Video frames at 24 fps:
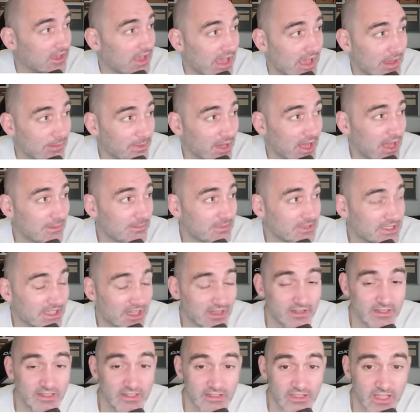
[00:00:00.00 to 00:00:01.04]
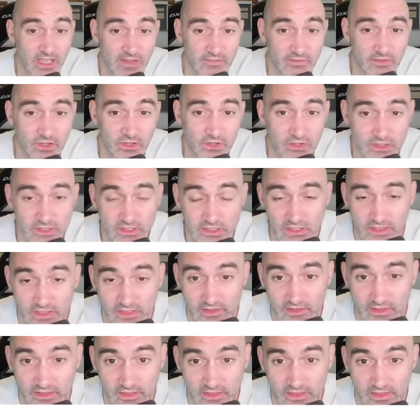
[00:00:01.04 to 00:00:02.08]
MI battalions have cooks.
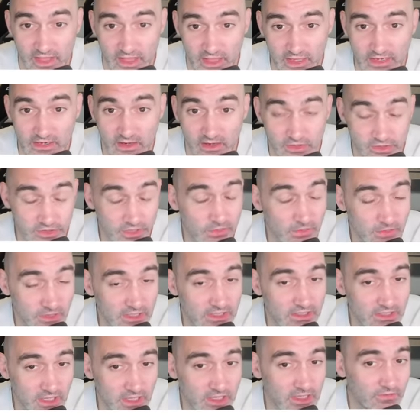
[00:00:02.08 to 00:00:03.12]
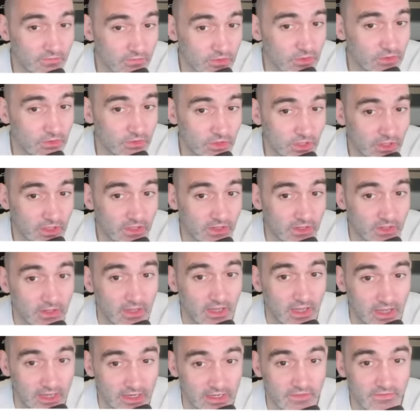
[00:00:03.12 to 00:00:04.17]
They also need to eat food.
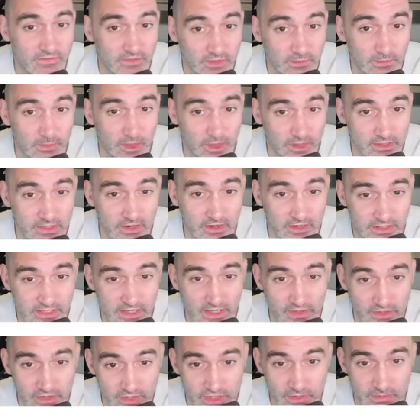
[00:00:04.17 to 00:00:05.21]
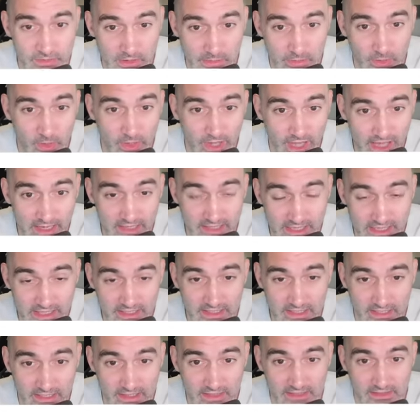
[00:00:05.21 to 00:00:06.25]
And if the military intelligence people can't
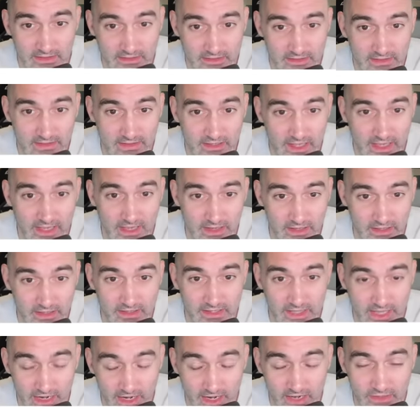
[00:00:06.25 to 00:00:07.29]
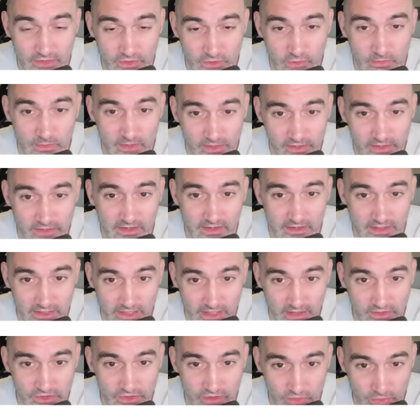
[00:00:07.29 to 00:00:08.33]
eat, they cannot do military
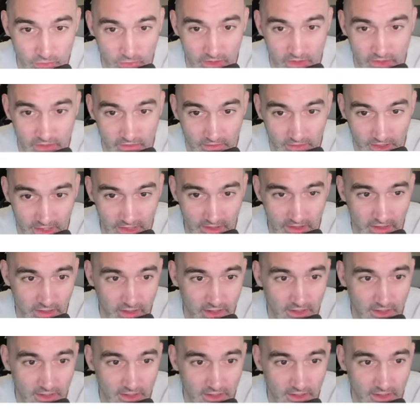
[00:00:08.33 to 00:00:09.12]
intelligence work, right?